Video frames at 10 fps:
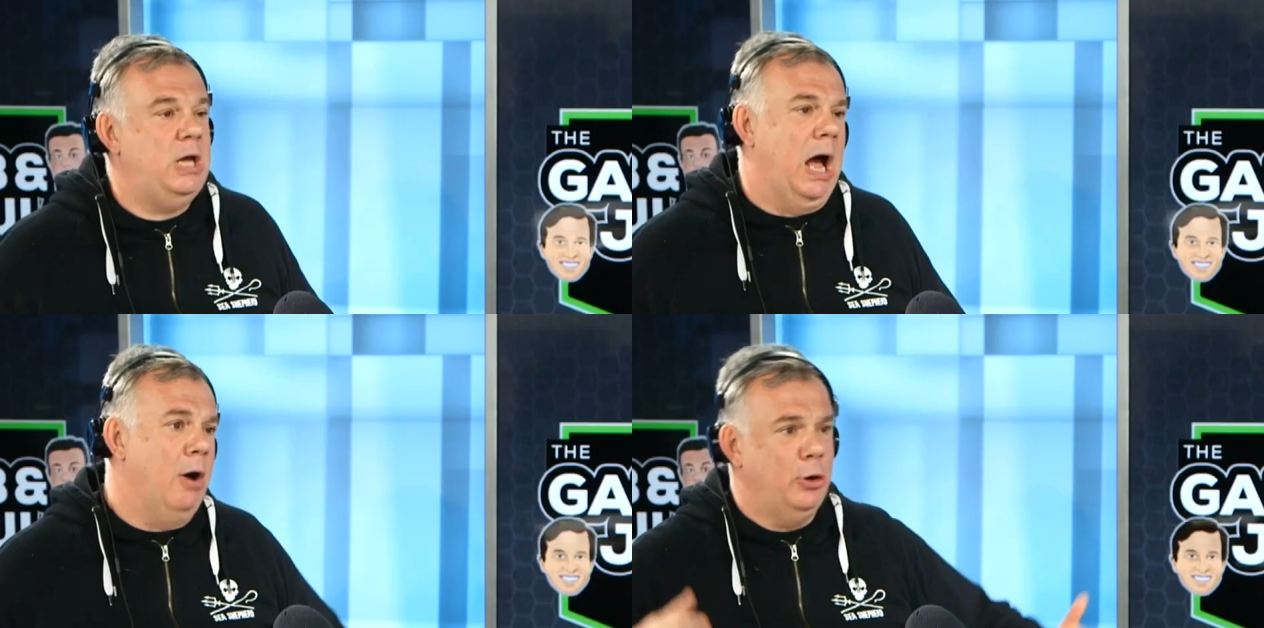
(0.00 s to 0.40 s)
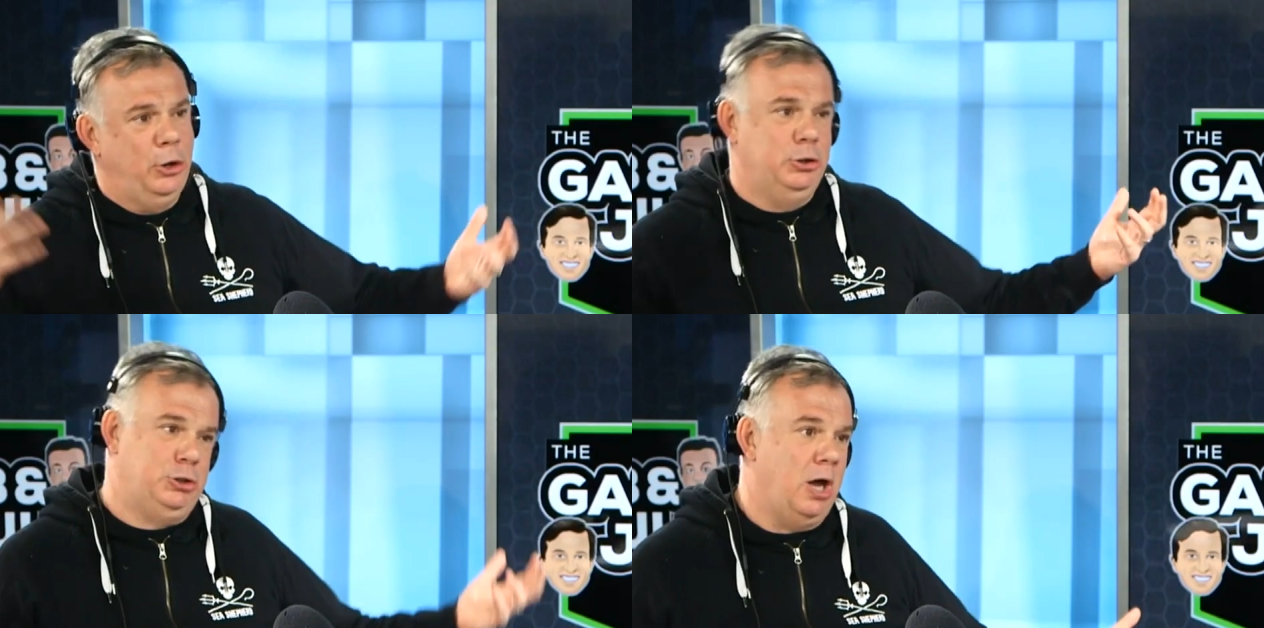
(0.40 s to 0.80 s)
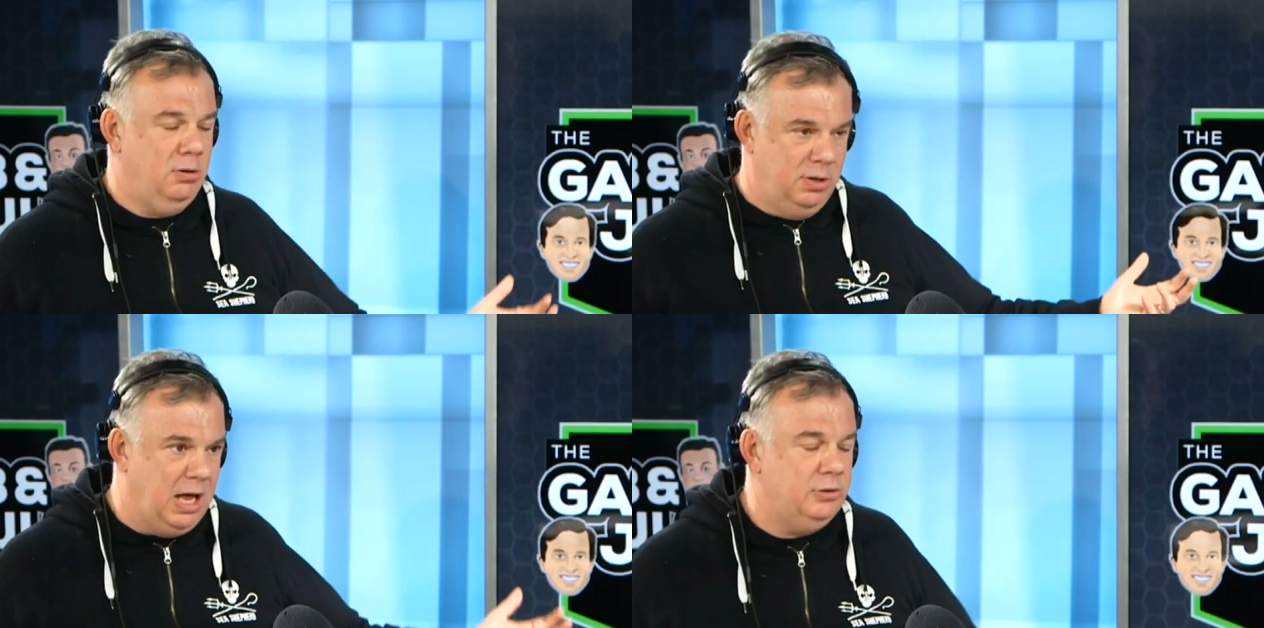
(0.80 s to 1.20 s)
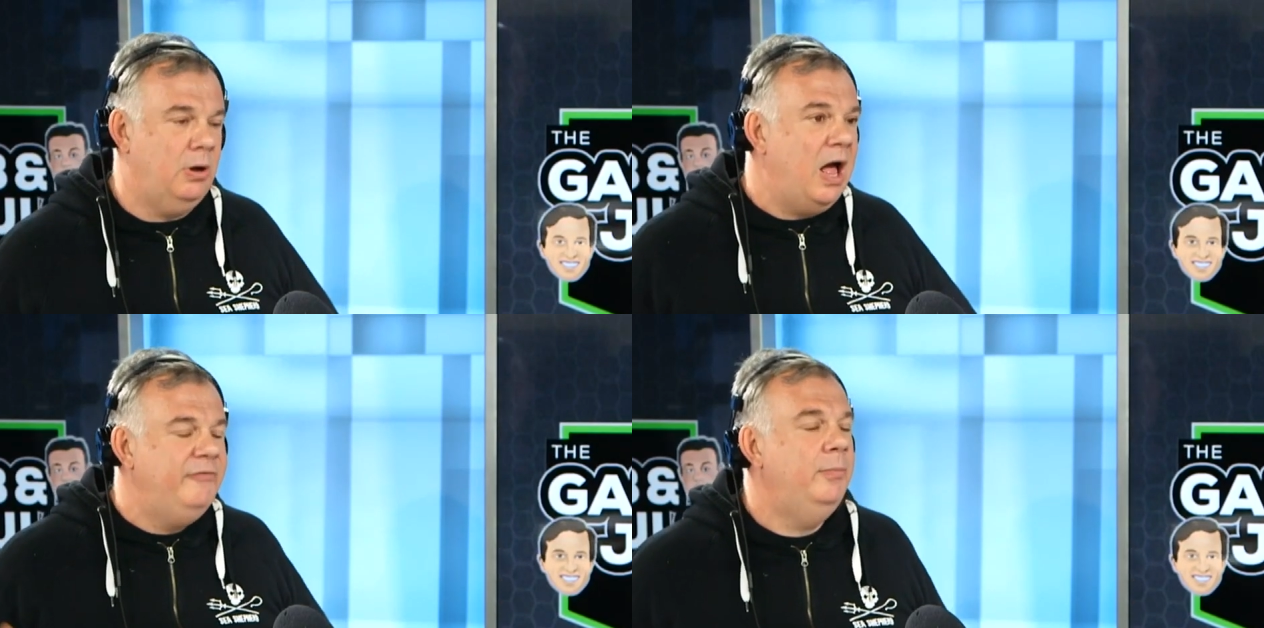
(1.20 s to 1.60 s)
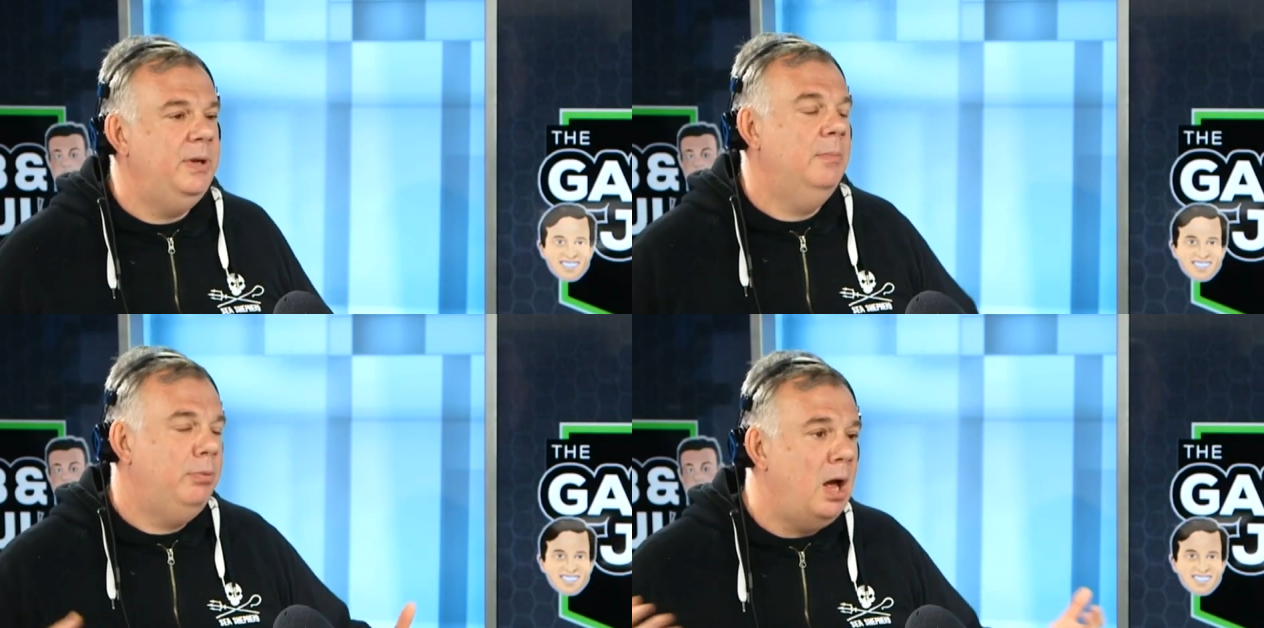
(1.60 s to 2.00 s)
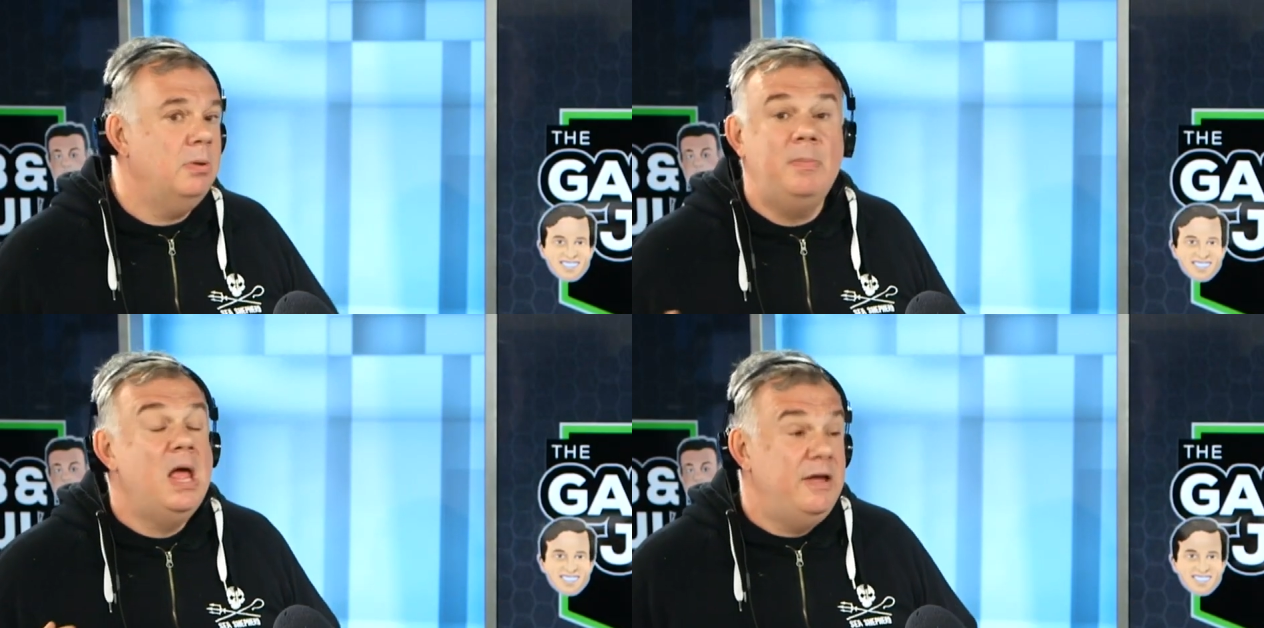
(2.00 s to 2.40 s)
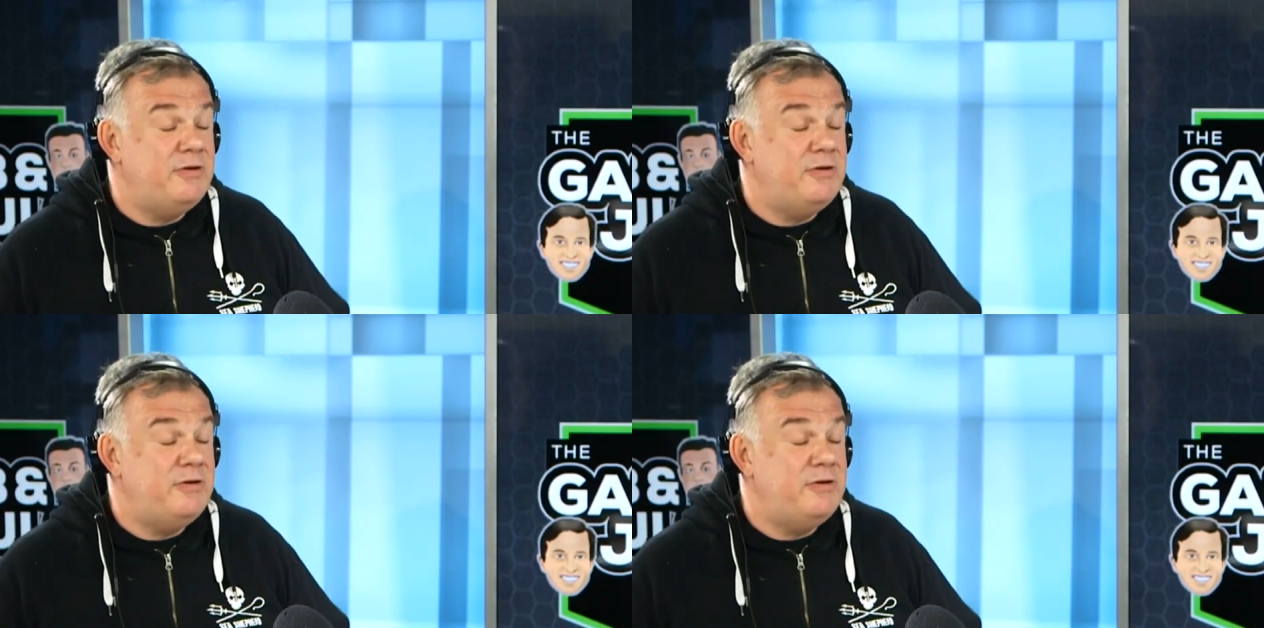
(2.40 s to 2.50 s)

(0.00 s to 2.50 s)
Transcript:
Speaker 1: who say, how could Cristiano Ronaldo ever be a problem?